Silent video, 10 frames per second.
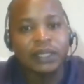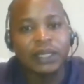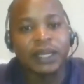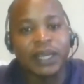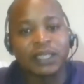
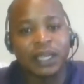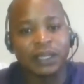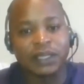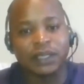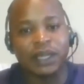get
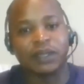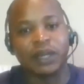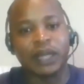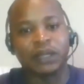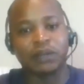
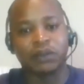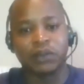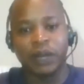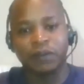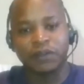those
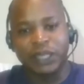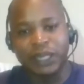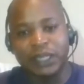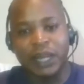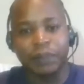kind of
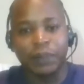chills.